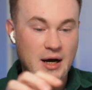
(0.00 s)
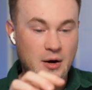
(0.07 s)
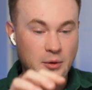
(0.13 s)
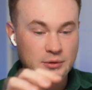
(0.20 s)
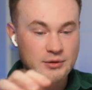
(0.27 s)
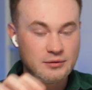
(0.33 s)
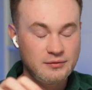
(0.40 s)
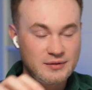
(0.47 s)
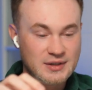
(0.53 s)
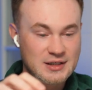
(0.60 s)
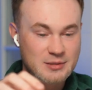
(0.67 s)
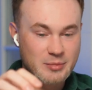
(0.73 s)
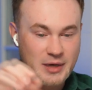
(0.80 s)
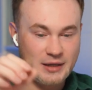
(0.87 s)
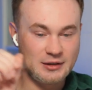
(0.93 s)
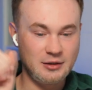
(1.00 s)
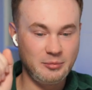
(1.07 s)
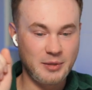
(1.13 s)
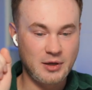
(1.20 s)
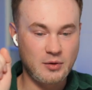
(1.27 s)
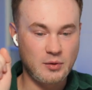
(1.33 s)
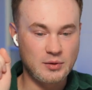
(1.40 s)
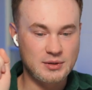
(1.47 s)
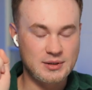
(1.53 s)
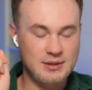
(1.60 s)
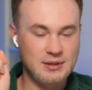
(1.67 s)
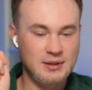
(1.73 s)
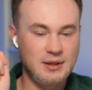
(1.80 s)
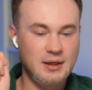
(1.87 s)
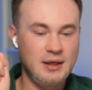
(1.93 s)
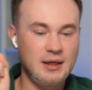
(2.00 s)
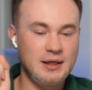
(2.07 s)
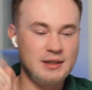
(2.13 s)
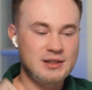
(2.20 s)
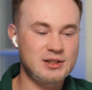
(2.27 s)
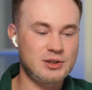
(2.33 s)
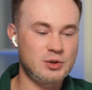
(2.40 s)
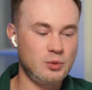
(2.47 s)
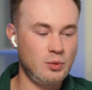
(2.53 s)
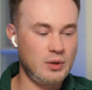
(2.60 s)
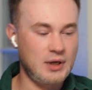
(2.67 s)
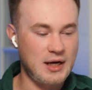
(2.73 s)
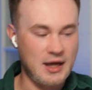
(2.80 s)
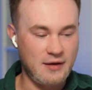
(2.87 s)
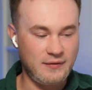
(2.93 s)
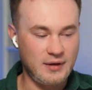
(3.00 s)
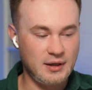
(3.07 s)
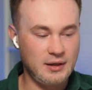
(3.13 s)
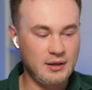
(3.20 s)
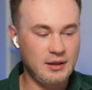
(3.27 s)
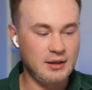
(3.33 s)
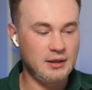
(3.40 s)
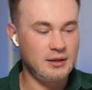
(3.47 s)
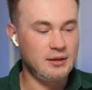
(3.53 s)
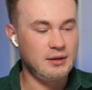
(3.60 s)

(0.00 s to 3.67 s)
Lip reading: out this bundle because it's too heavy.